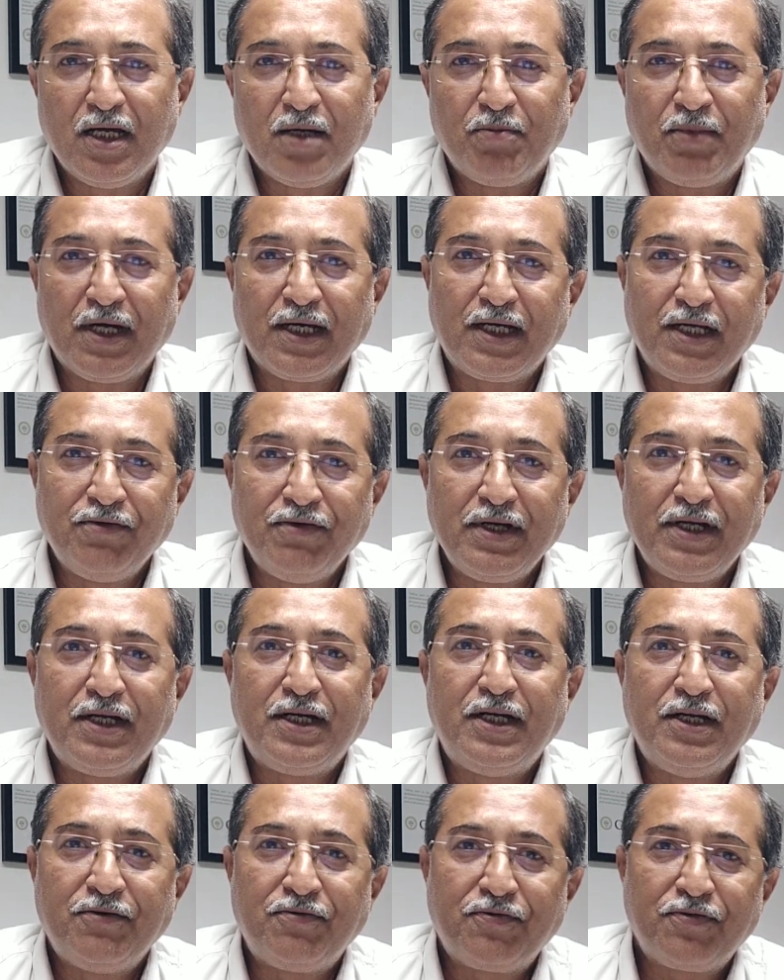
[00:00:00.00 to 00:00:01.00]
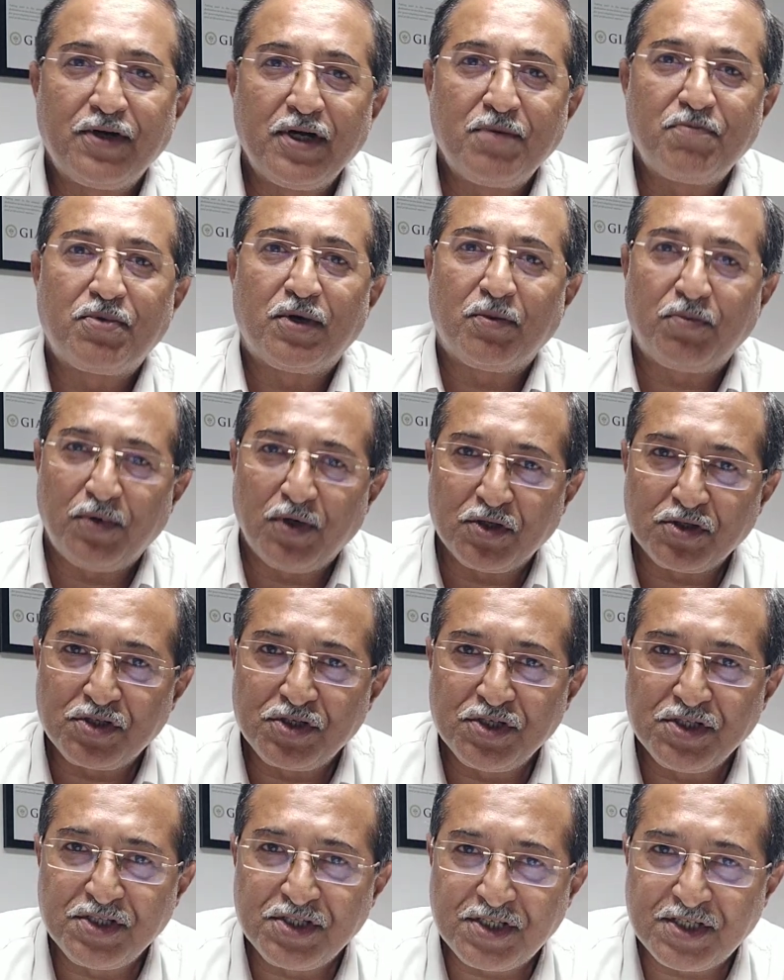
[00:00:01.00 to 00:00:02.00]
by giving different
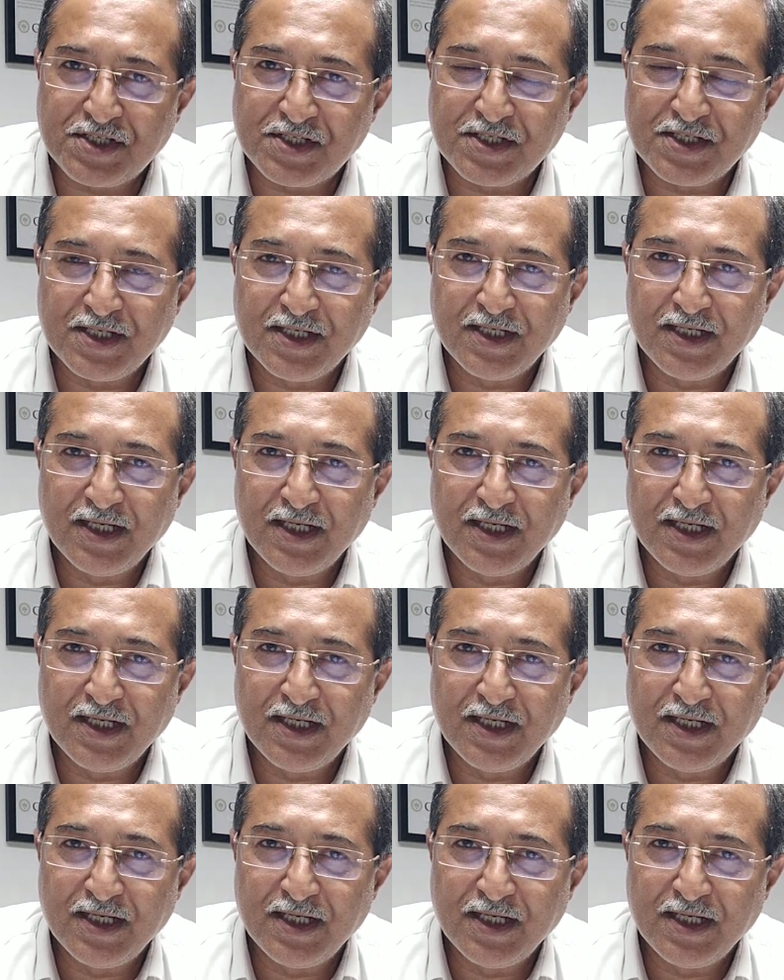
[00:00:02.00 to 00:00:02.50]
proportions,